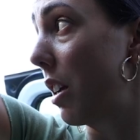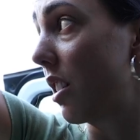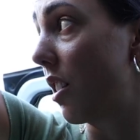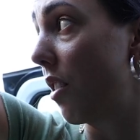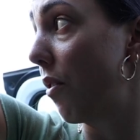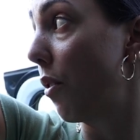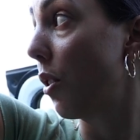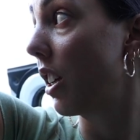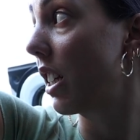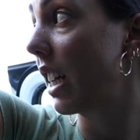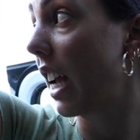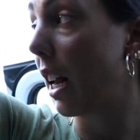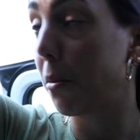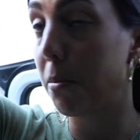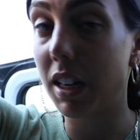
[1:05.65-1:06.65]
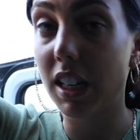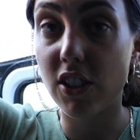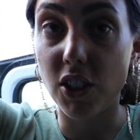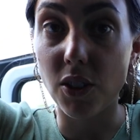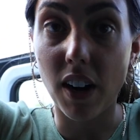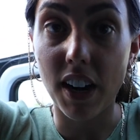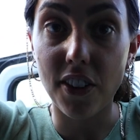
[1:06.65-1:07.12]
because of the forest
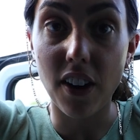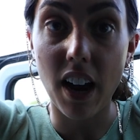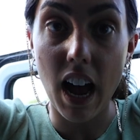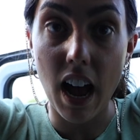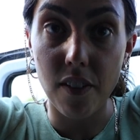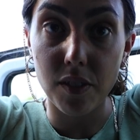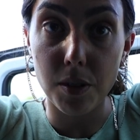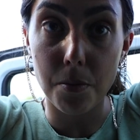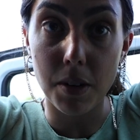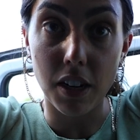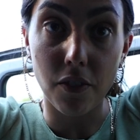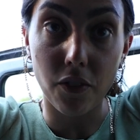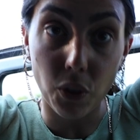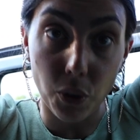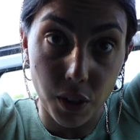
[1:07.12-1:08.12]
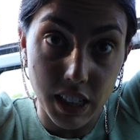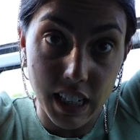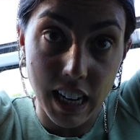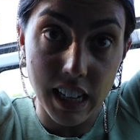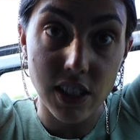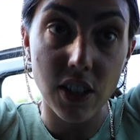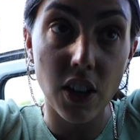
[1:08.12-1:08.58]
canopies. So you either have to bring a floor
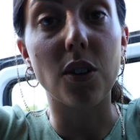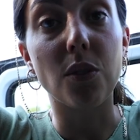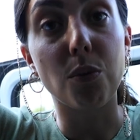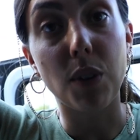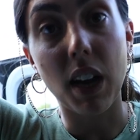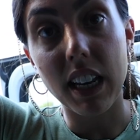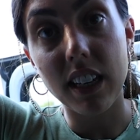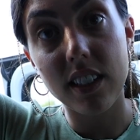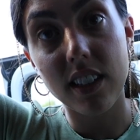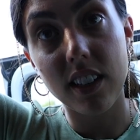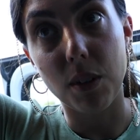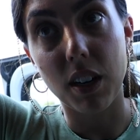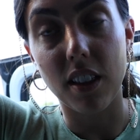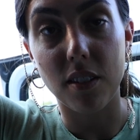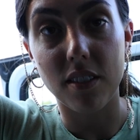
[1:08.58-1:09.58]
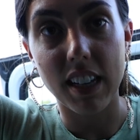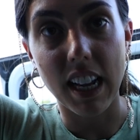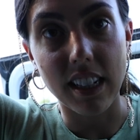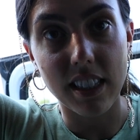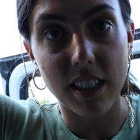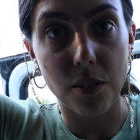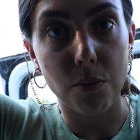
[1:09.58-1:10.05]
tent, you can rent one of the
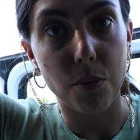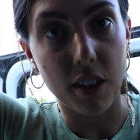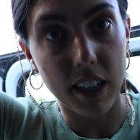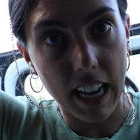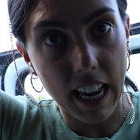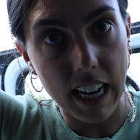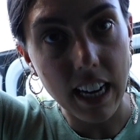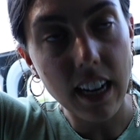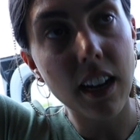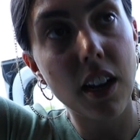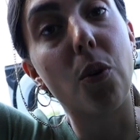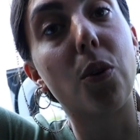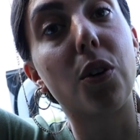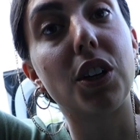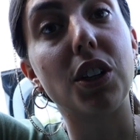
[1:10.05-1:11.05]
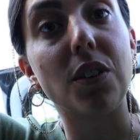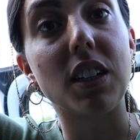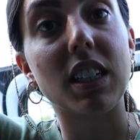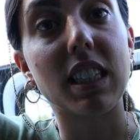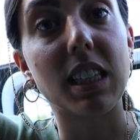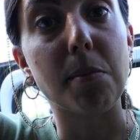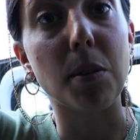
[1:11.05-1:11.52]
tents that we're getting, or you
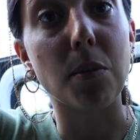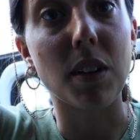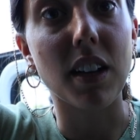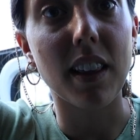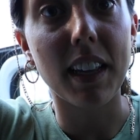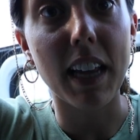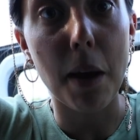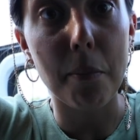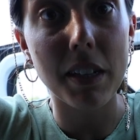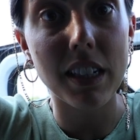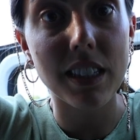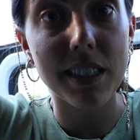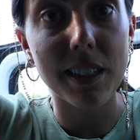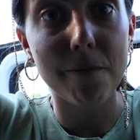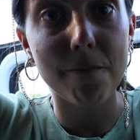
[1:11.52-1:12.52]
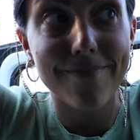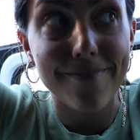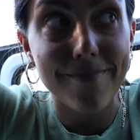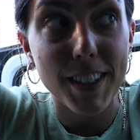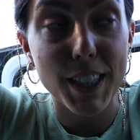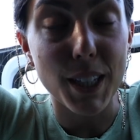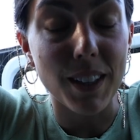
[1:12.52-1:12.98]
can sleep in one of the cabins.
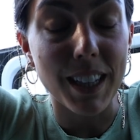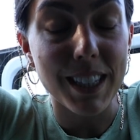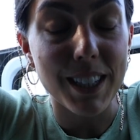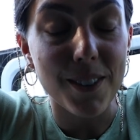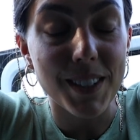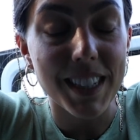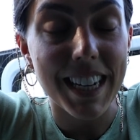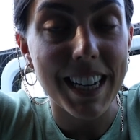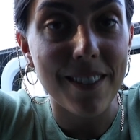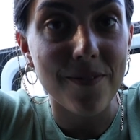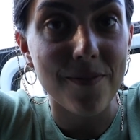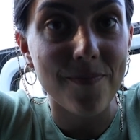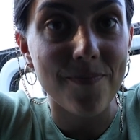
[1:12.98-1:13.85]
So let's go see.